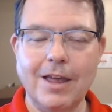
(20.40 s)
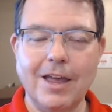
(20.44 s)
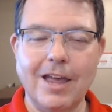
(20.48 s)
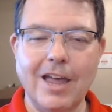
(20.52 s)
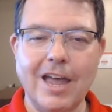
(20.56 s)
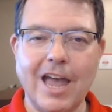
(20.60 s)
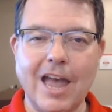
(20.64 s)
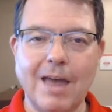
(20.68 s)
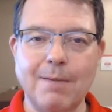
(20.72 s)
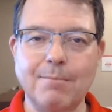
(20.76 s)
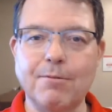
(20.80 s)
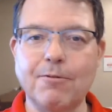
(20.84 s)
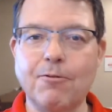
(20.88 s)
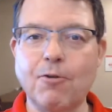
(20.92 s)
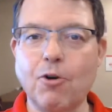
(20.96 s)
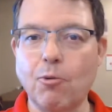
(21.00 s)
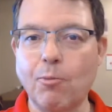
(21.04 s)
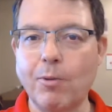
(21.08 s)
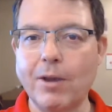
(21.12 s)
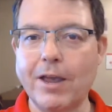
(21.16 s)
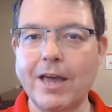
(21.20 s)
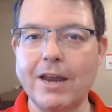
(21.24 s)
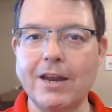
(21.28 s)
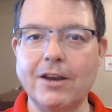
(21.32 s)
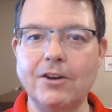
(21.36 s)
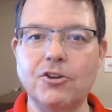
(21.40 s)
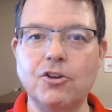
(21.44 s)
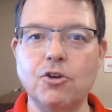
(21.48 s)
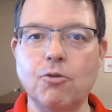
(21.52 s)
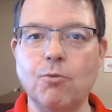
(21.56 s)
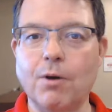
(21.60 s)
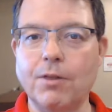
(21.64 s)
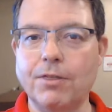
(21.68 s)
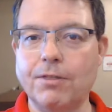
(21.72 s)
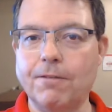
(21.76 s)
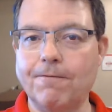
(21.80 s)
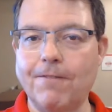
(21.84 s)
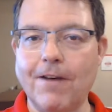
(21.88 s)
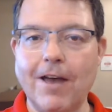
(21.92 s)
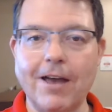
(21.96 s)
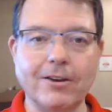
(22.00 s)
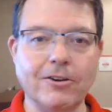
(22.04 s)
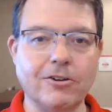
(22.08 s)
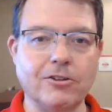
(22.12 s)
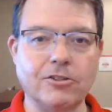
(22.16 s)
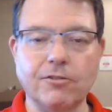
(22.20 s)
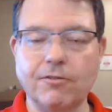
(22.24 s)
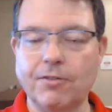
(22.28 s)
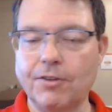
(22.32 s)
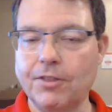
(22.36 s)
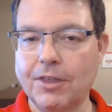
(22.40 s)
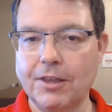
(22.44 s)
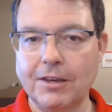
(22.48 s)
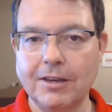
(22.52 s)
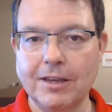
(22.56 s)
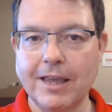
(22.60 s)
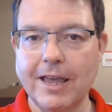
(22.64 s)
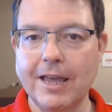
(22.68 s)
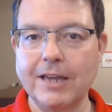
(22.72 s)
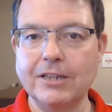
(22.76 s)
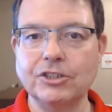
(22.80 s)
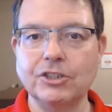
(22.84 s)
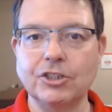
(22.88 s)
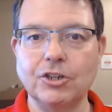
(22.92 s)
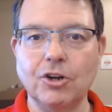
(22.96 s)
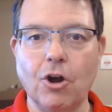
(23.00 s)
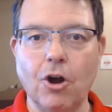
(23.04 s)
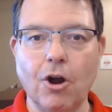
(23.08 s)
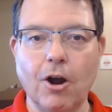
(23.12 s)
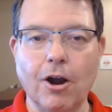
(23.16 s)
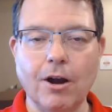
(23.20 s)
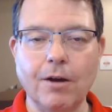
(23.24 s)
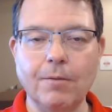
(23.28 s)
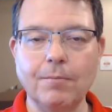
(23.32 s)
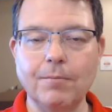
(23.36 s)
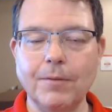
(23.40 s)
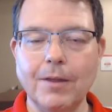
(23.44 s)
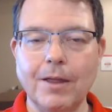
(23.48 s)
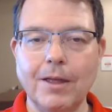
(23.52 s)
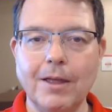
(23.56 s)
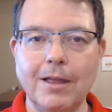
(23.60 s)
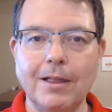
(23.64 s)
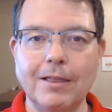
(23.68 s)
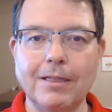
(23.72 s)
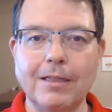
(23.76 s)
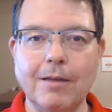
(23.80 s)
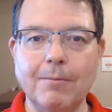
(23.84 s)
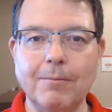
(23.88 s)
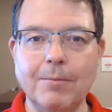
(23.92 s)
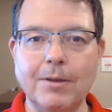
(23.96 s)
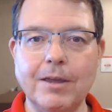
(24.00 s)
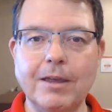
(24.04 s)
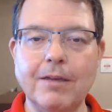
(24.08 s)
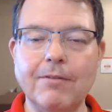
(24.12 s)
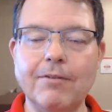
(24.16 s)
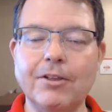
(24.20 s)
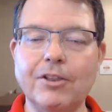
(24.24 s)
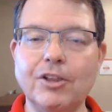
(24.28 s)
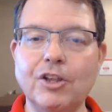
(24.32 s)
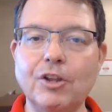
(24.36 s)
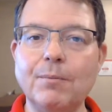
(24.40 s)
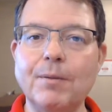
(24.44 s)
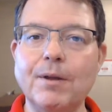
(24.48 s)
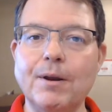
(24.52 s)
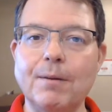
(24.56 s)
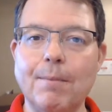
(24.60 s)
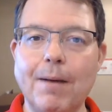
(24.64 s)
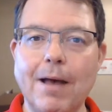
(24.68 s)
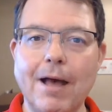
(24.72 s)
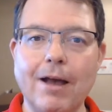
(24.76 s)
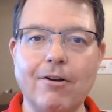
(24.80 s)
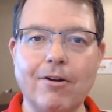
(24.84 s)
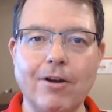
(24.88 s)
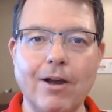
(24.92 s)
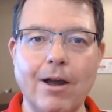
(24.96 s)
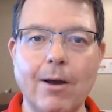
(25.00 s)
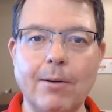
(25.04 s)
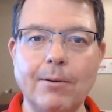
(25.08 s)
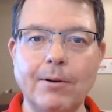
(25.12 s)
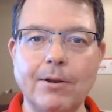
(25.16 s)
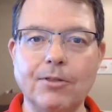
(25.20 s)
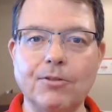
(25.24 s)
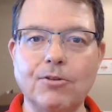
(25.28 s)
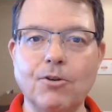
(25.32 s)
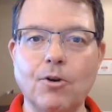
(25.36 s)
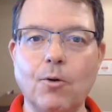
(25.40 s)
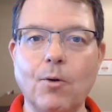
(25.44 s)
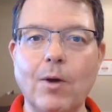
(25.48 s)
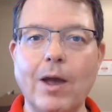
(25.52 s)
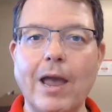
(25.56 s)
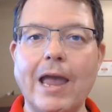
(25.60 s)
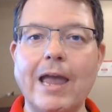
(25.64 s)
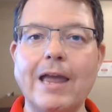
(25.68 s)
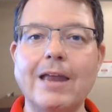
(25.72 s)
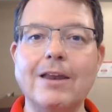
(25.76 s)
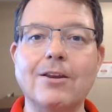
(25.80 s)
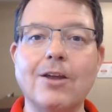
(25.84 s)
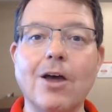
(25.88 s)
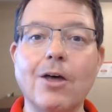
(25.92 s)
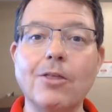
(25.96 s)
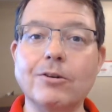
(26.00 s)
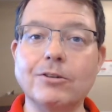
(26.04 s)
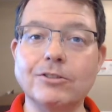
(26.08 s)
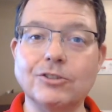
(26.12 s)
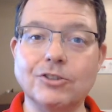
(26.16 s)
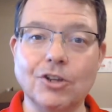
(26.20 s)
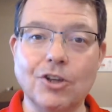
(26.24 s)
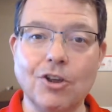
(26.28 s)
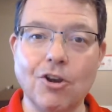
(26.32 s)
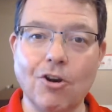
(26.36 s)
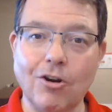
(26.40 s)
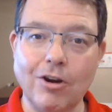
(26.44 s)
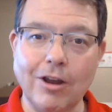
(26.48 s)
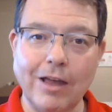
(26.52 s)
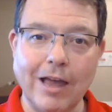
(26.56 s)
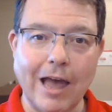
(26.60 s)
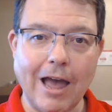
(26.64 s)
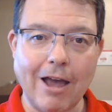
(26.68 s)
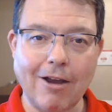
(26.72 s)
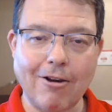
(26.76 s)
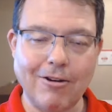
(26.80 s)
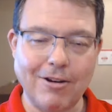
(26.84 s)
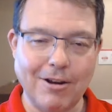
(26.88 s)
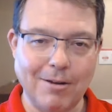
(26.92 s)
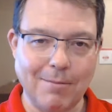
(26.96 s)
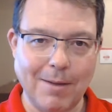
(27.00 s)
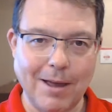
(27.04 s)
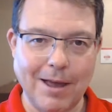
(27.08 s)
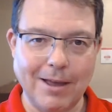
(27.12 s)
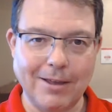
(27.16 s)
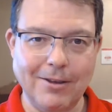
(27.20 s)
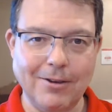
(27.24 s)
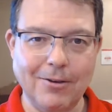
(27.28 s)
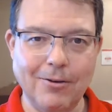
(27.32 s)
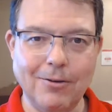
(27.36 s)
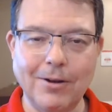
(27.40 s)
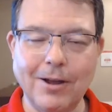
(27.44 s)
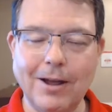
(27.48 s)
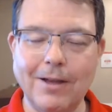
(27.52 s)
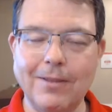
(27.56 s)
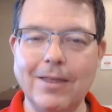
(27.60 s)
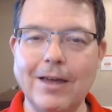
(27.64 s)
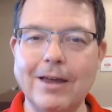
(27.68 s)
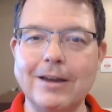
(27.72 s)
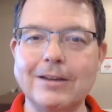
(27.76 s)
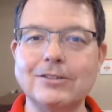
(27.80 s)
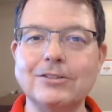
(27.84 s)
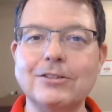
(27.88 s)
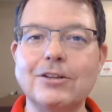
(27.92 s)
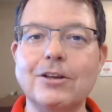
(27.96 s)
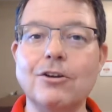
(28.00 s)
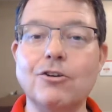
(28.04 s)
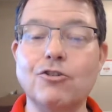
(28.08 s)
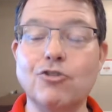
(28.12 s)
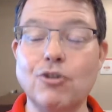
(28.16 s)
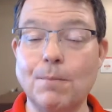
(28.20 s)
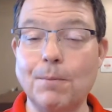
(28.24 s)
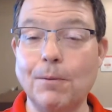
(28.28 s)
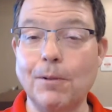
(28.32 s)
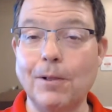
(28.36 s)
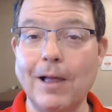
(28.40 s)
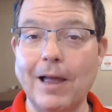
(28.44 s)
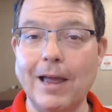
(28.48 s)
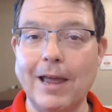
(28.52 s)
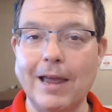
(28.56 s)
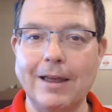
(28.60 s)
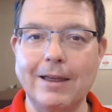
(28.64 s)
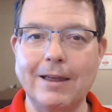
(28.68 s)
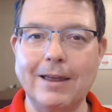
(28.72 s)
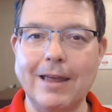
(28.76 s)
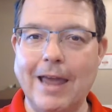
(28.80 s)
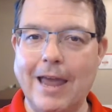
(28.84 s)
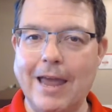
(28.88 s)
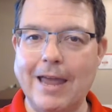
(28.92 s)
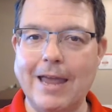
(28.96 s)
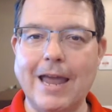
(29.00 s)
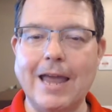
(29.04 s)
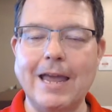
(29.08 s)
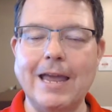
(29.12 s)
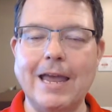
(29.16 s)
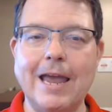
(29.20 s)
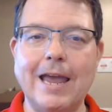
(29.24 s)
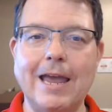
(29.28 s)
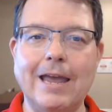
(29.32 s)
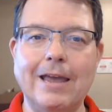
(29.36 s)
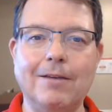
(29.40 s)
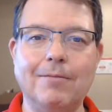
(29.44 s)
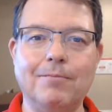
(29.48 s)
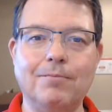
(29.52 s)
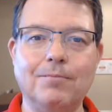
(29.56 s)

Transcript: And before we get into what the factors of authentication are, let me give you a little bit of background and throw another security acronym at you, and that is AAA, AAA.